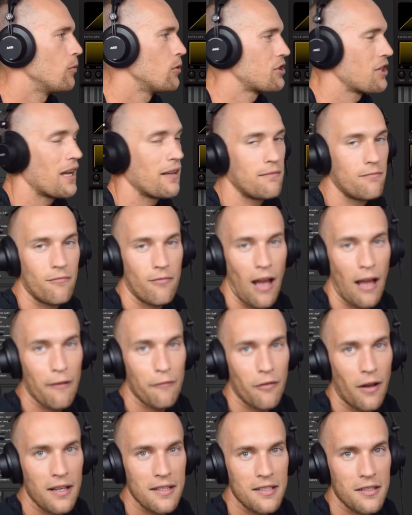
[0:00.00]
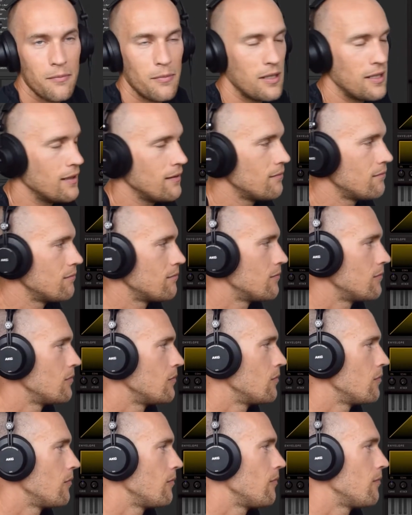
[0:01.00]
which I find to be
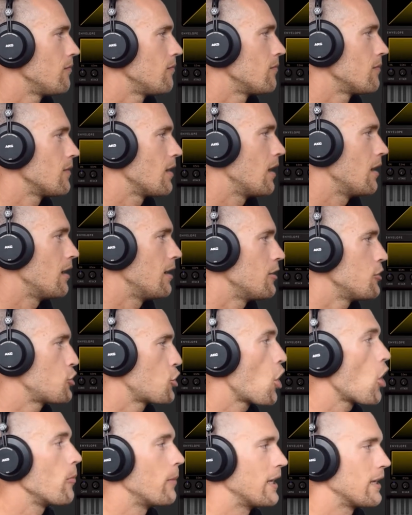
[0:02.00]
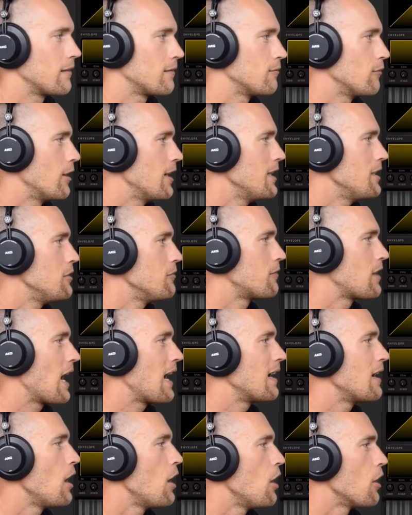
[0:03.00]
charming, right? You've
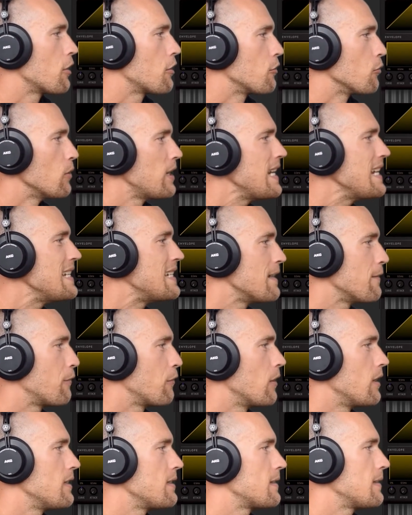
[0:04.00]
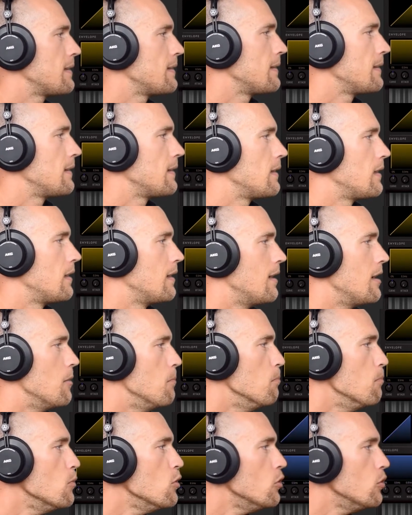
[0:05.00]
got 3 different
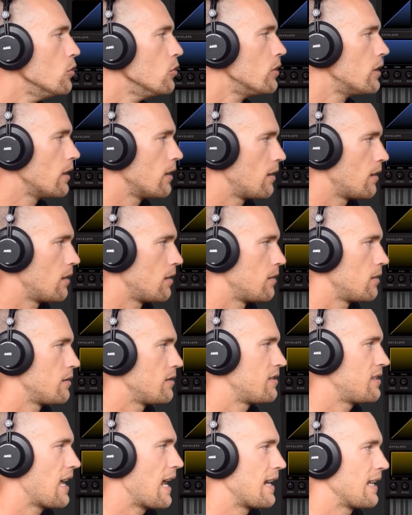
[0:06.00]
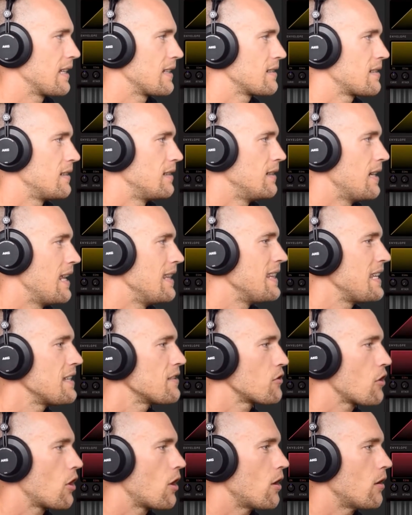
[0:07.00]
mood settings, and
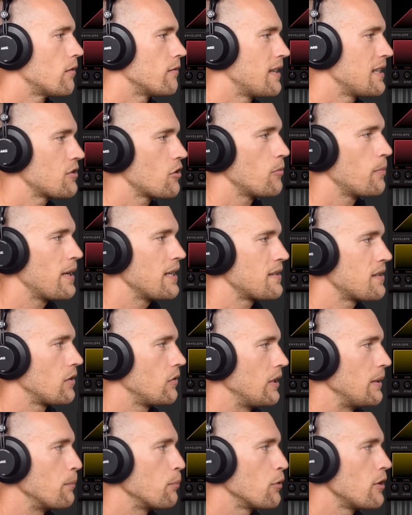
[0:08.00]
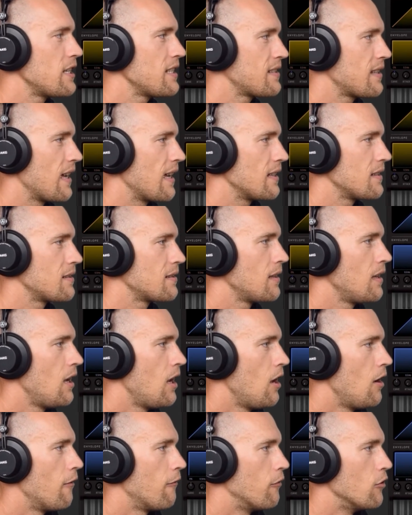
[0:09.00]
these are basically presets
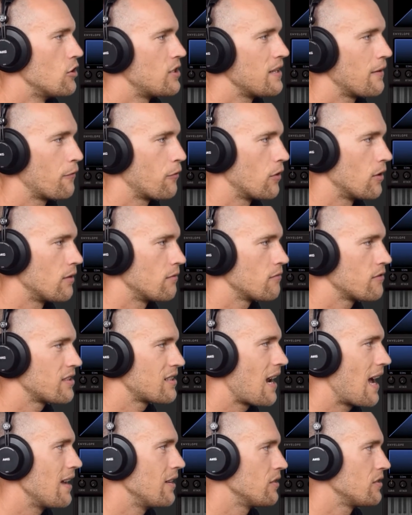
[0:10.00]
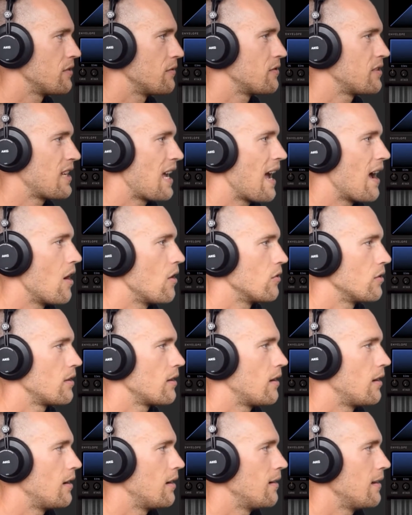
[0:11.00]
for different styles of sound.
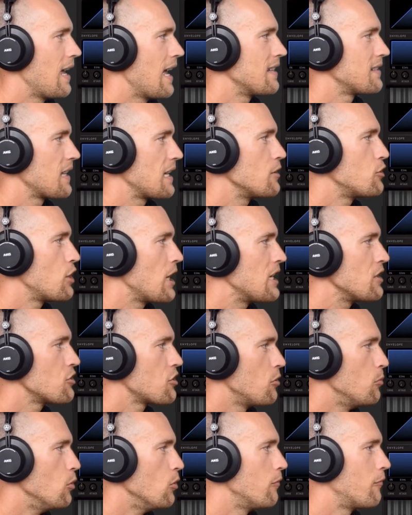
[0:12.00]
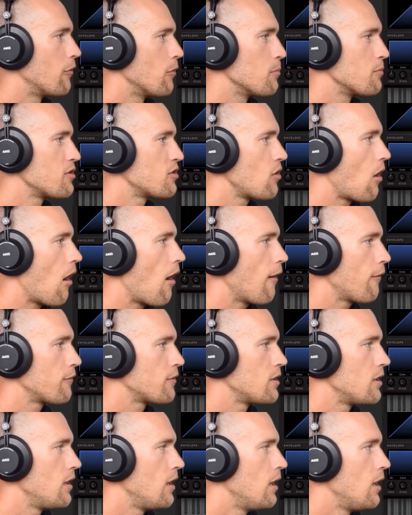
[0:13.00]
As I change the mood from
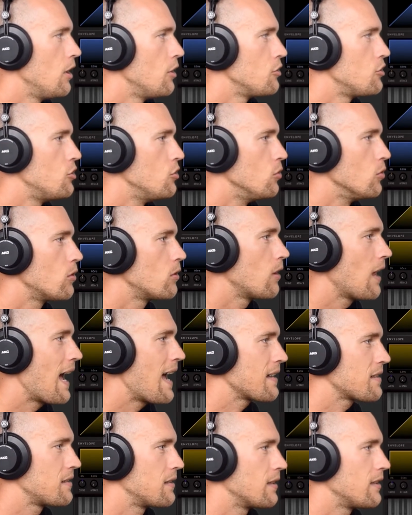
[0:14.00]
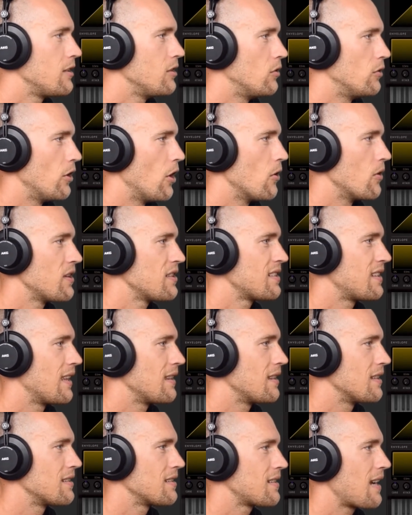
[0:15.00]
soft to classic, you'll notice
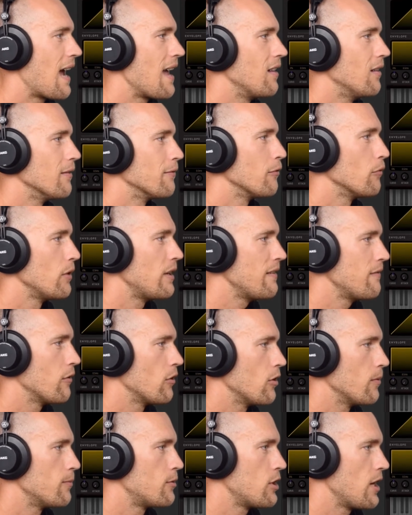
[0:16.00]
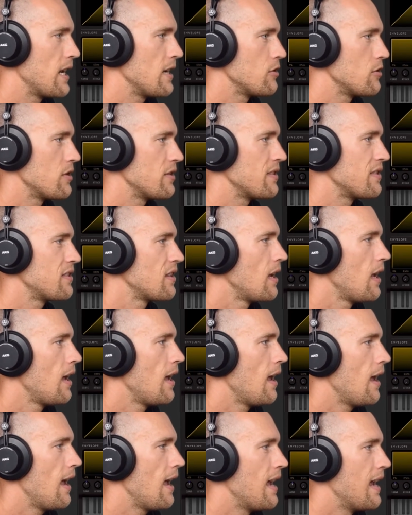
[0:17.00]
that the style of reverb changes,
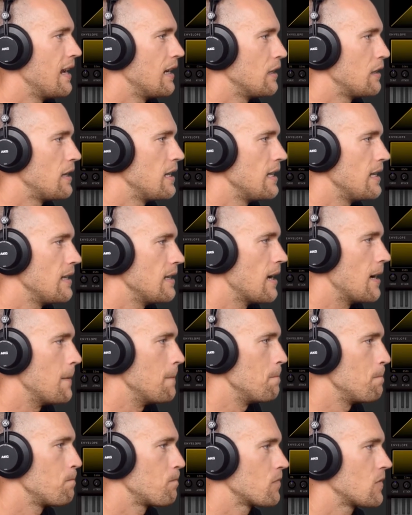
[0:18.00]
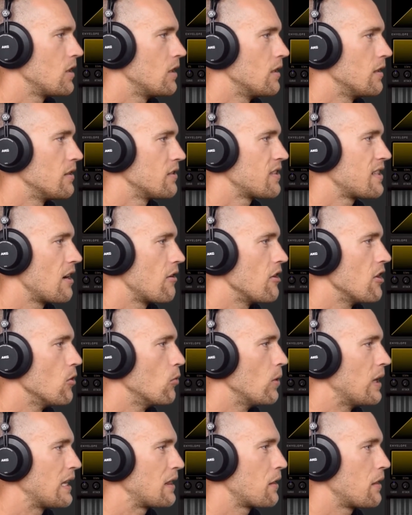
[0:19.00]
and the stereo
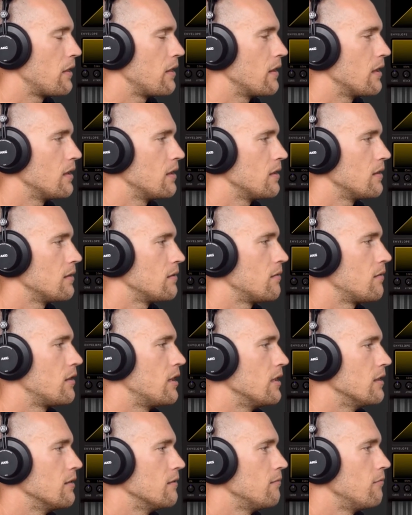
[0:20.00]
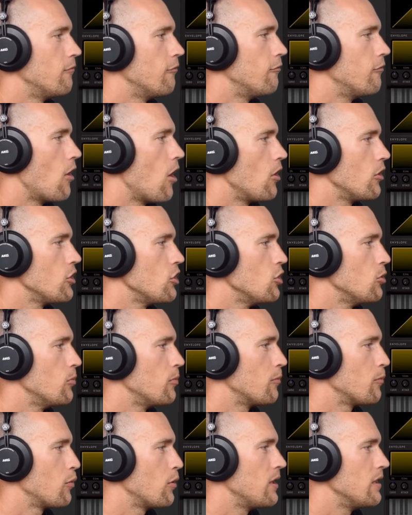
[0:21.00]
width and the volume
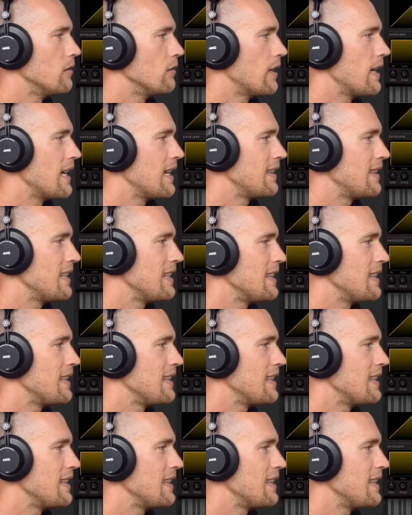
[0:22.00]
and pre-delay,